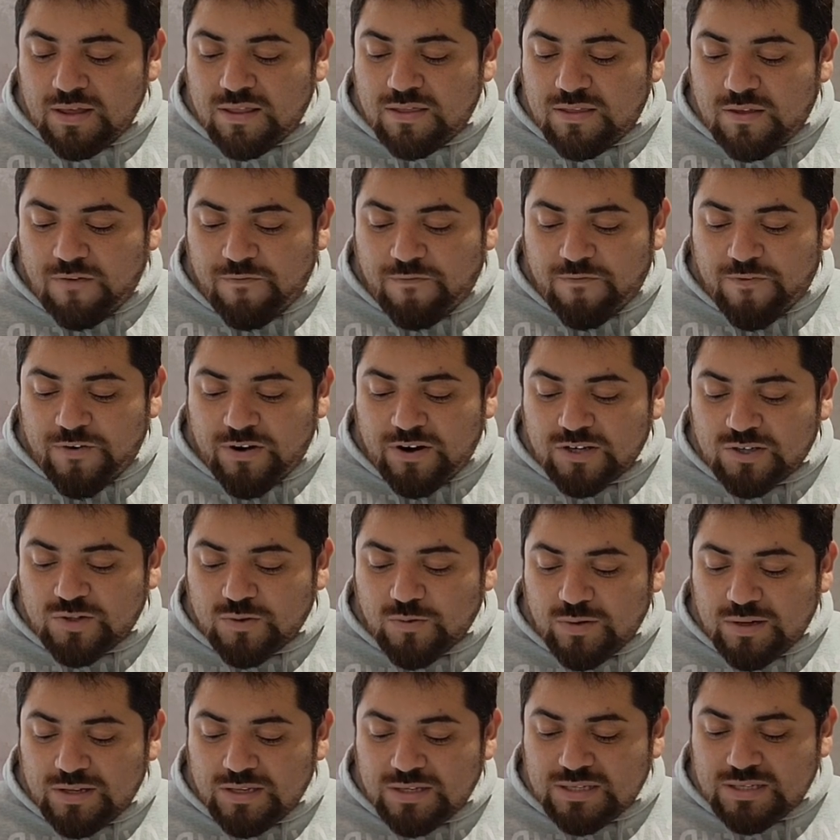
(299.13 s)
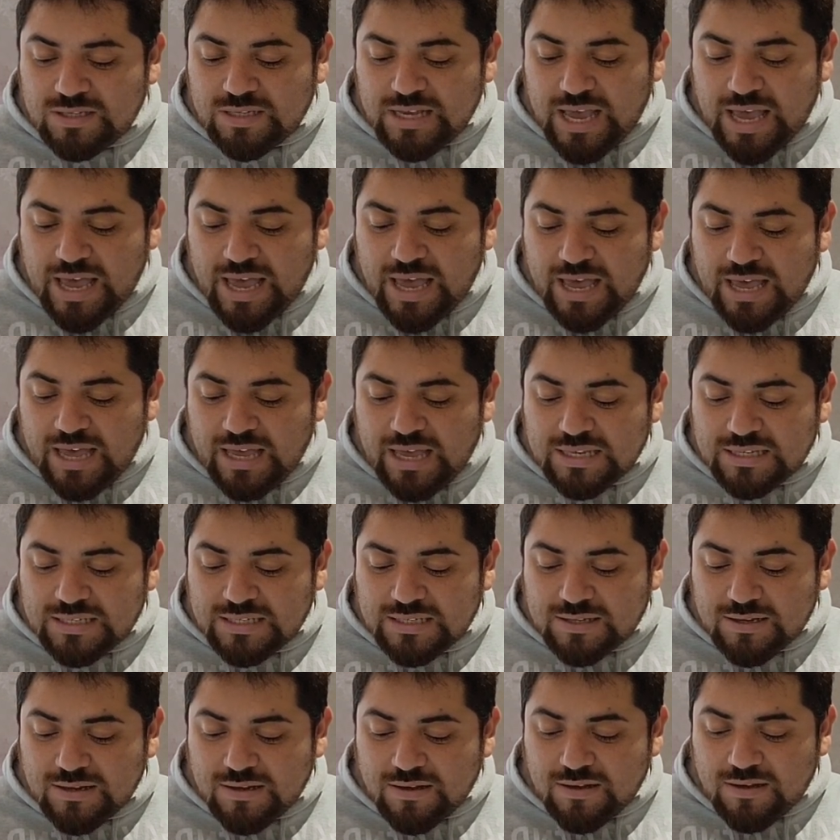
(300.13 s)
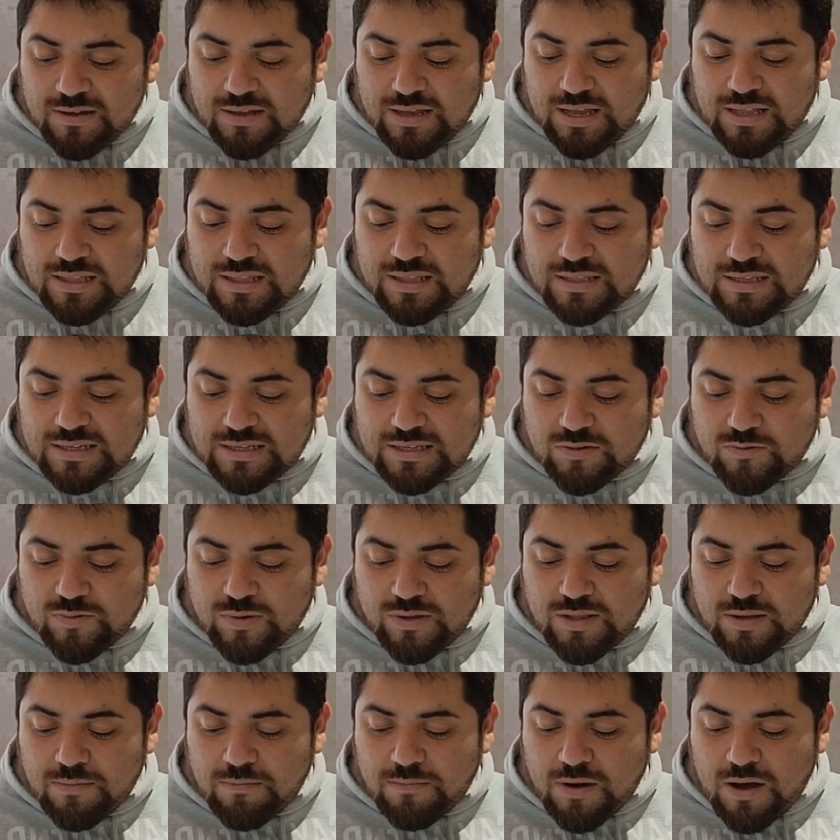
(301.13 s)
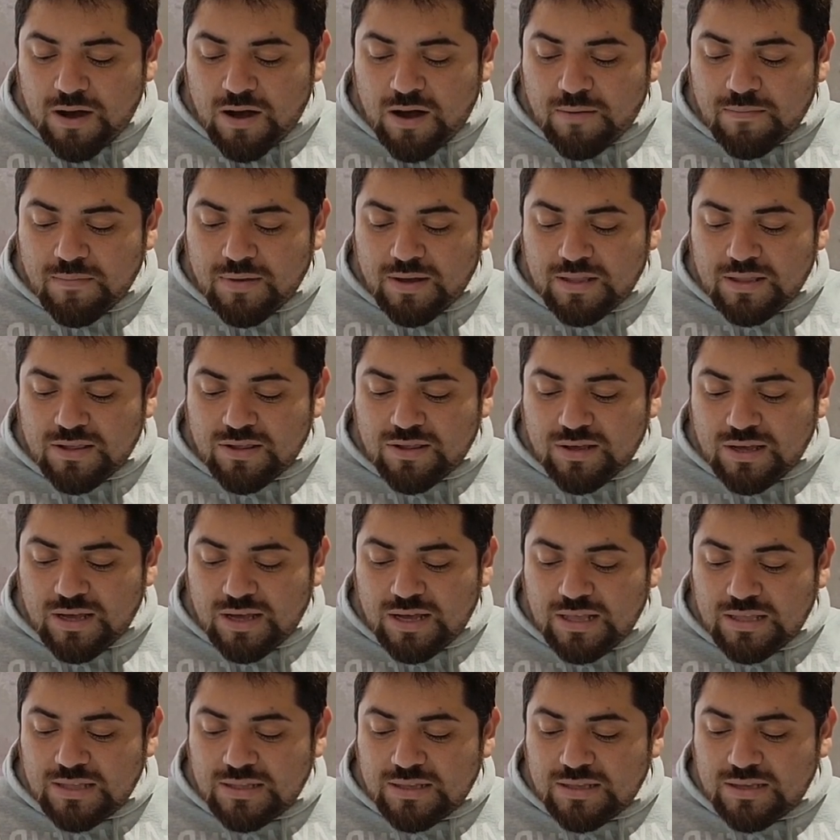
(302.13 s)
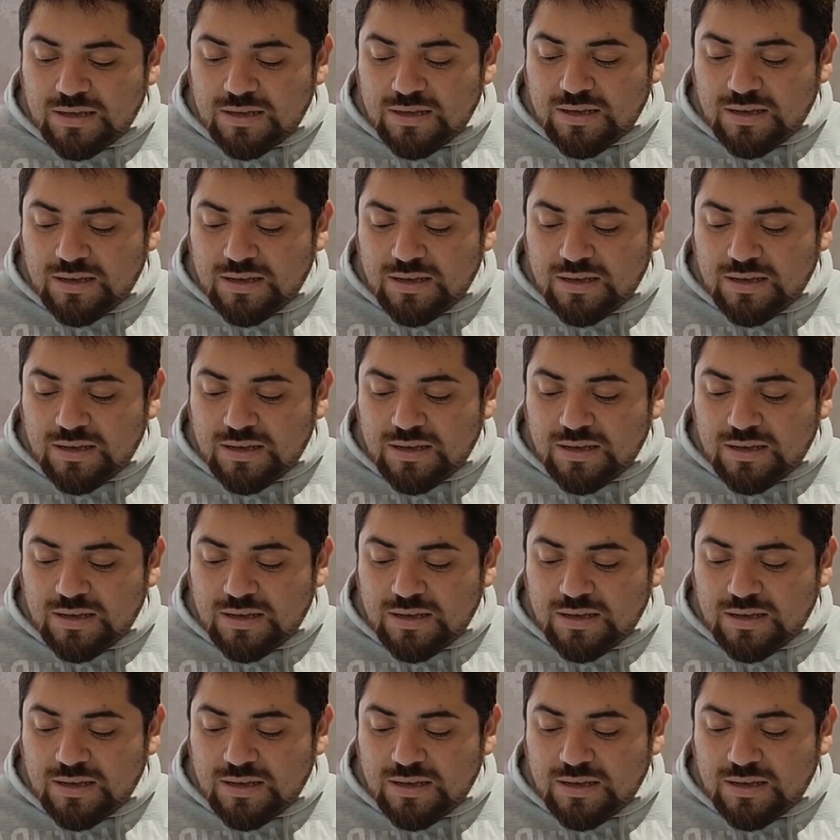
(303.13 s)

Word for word: The first one says, and this is with the mom and she, and